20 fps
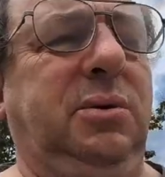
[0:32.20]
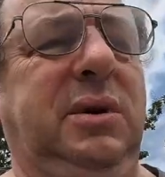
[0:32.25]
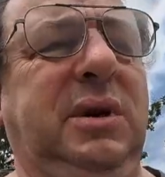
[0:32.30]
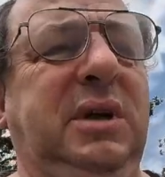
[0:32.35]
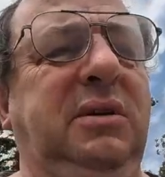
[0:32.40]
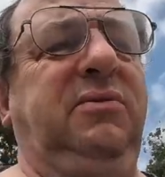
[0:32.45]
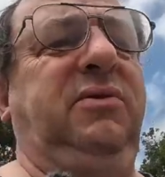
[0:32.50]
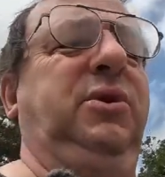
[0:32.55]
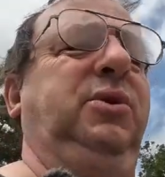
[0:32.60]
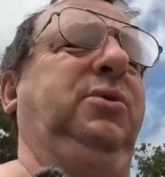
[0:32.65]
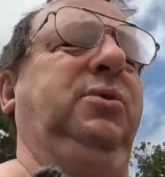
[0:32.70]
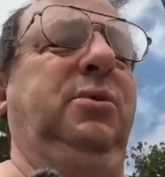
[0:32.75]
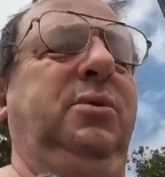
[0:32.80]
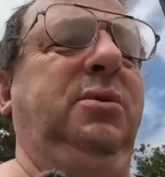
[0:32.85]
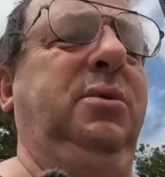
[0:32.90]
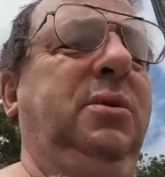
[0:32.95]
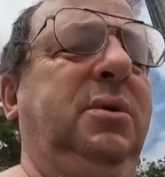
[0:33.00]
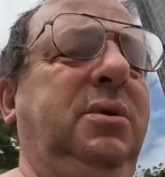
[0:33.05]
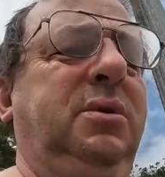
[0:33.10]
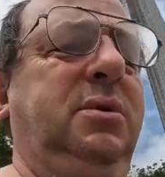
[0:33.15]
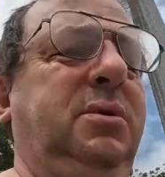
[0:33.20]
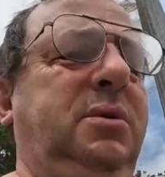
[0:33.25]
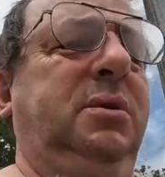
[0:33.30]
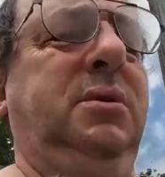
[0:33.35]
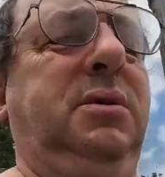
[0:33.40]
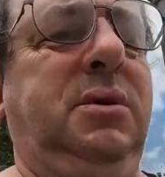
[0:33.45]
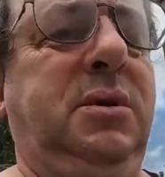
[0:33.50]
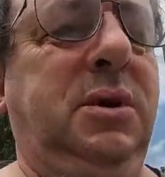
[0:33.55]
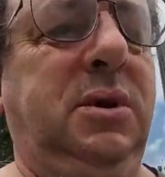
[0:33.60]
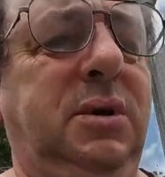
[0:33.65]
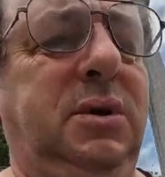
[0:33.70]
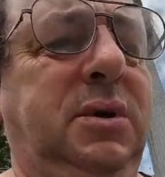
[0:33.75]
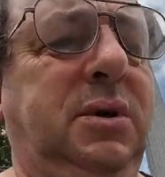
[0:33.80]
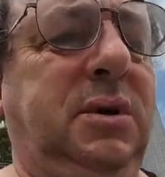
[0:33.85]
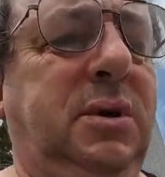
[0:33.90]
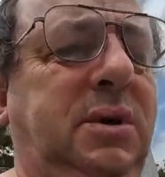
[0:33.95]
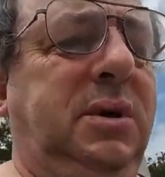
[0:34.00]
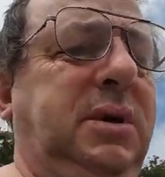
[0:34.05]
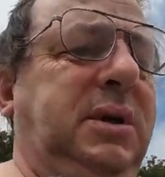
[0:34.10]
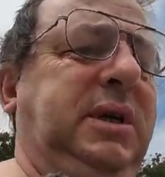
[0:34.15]
have you
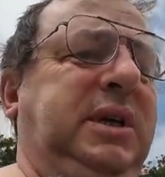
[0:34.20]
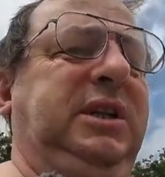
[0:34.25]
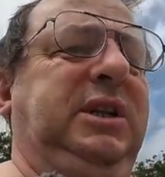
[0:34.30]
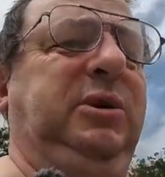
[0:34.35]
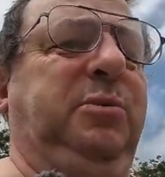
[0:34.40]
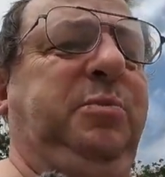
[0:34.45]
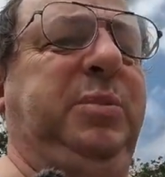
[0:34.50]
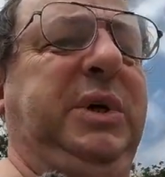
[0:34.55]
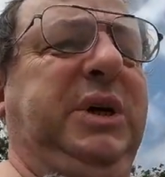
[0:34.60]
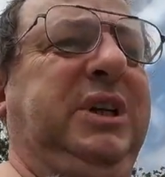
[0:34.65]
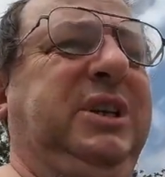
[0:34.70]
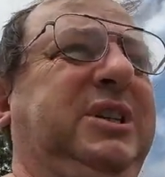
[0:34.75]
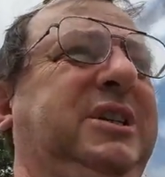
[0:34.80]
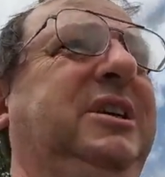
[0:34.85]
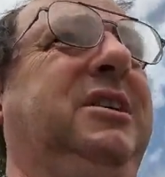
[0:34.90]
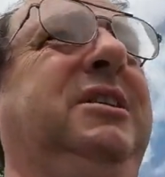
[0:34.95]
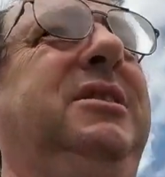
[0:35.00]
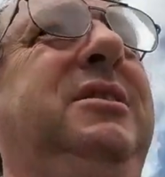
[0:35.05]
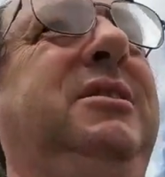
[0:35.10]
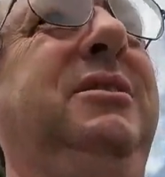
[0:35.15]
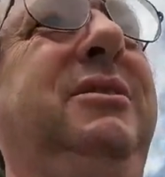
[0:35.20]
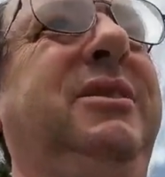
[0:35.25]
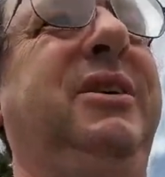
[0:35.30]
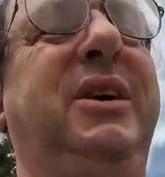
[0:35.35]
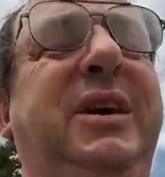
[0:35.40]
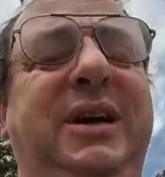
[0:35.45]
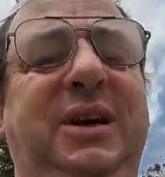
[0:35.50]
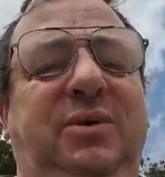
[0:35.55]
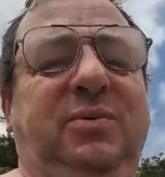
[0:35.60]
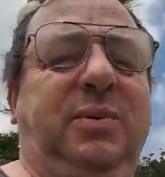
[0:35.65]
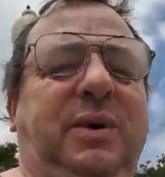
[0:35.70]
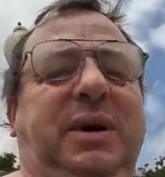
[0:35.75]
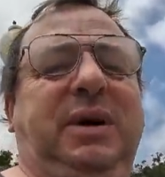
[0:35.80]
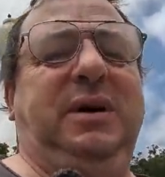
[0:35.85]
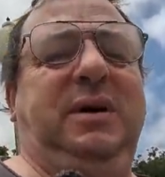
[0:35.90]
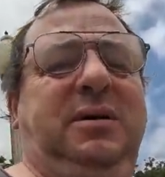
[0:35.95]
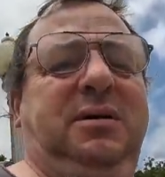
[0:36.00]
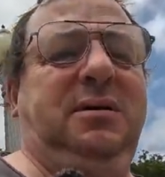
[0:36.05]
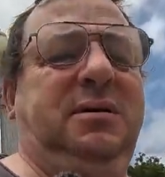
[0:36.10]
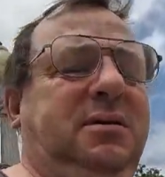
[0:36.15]
in the picture in the right
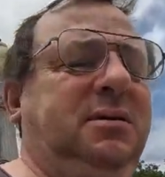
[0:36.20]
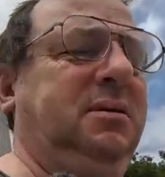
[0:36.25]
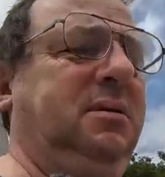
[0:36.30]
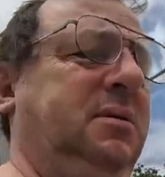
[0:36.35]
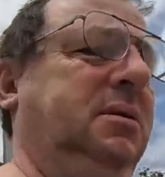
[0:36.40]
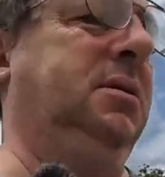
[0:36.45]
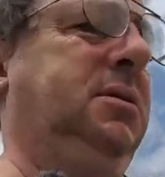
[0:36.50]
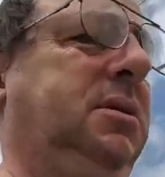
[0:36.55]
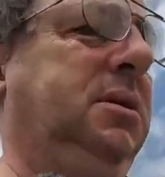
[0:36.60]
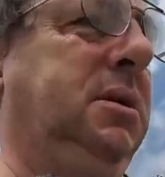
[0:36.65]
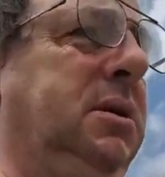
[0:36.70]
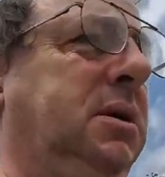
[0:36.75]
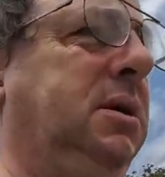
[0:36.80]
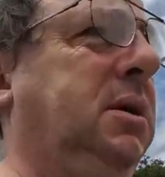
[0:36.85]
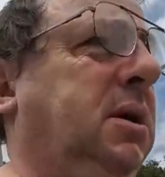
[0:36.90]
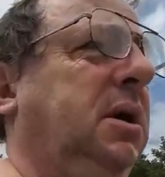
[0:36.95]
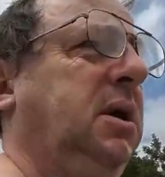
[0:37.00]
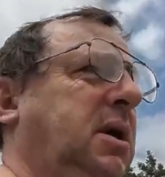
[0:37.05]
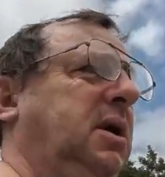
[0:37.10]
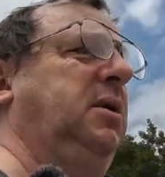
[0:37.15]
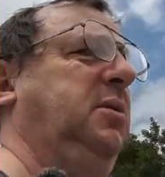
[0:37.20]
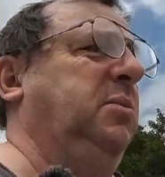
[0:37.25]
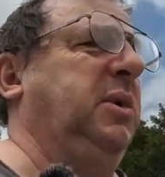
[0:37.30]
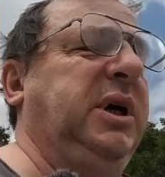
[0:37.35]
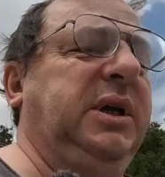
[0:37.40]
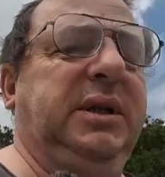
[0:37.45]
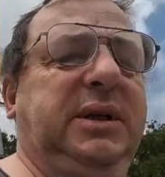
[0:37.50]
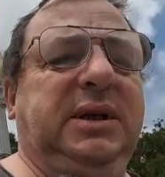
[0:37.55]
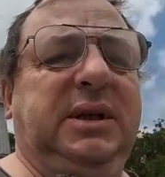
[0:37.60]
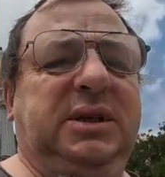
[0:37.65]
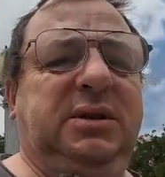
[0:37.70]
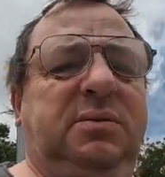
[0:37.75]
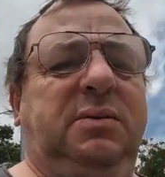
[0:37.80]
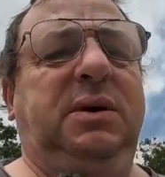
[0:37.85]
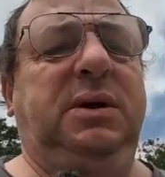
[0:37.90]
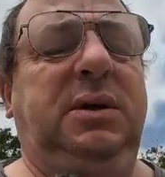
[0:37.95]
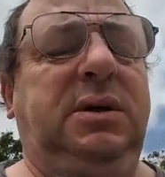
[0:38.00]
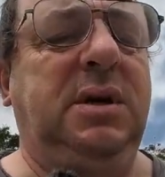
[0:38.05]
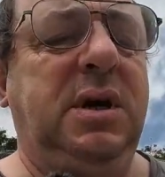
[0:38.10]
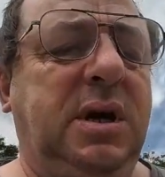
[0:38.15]
way. But this
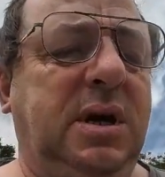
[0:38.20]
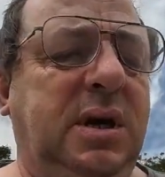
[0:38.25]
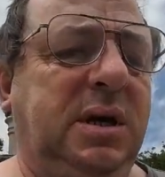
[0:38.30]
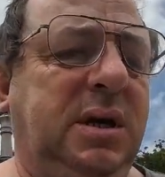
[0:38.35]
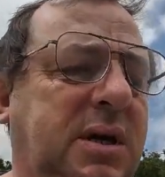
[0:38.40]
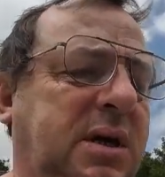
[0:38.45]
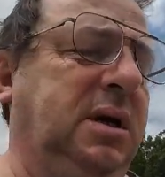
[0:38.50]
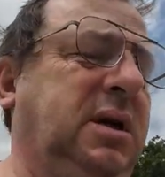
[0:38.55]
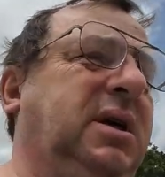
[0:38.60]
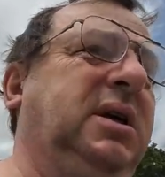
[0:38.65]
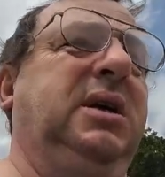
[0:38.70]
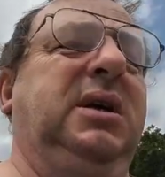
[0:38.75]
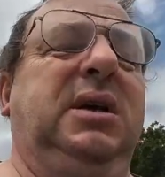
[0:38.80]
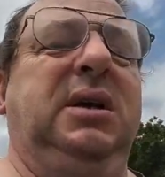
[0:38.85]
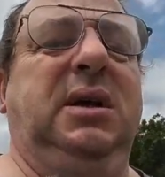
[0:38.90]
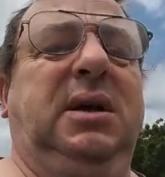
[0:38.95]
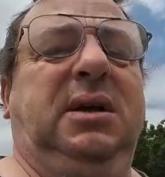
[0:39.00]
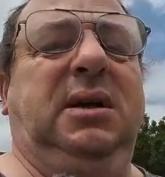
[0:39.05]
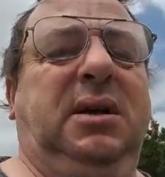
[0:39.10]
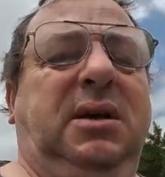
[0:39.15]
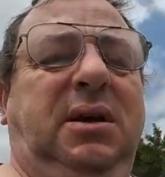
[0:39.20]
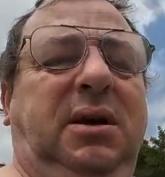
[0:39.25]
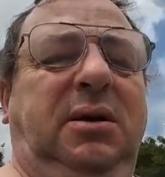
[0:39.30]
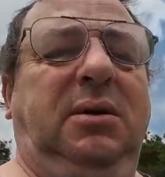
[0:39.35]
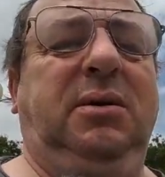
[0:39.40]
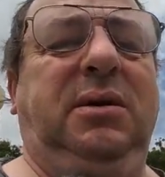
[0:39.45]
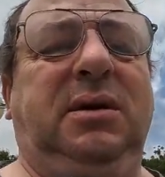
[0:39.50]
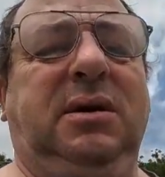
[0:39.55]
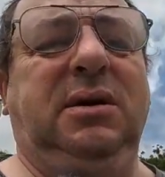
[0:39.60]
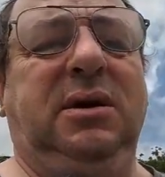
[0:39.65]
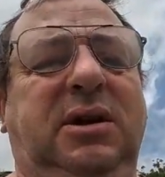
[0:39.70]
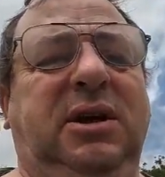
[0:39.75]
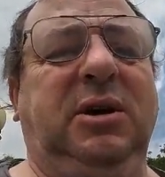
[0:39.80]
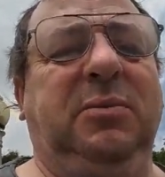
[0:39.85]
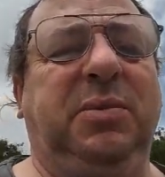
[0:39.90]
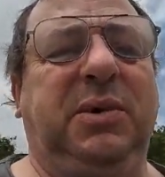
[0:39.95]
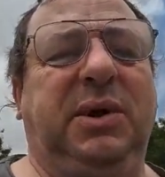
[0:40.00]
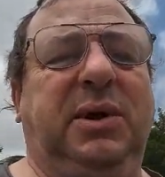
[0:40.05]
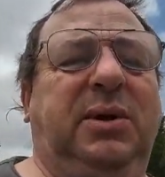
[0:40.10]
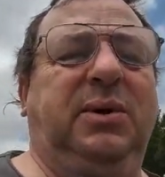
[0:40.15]
one you can
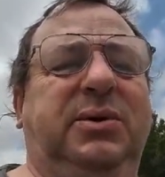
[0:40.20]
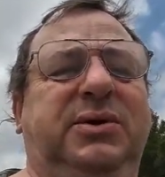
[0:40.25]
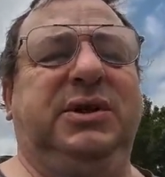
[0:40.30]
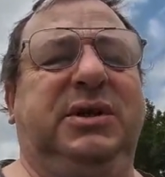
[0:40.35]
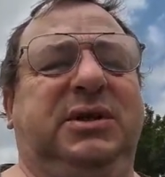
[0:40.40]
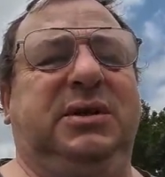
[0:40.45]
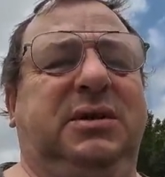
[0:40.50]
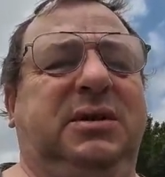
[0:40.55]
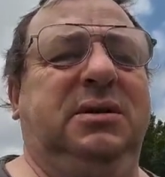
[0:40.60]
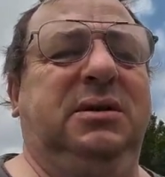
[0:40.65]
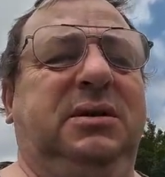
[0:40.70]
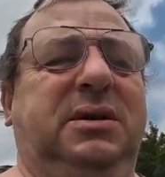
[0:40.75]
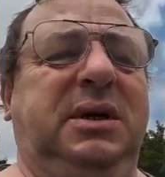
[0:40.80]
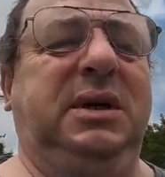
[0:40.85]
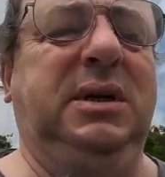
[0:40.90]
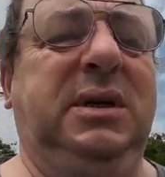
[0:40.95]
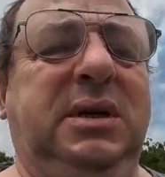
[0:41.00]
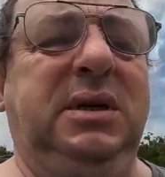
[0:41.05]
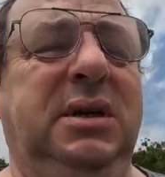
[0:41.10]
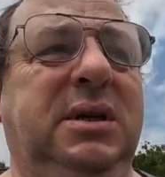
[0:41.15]
keep closer, like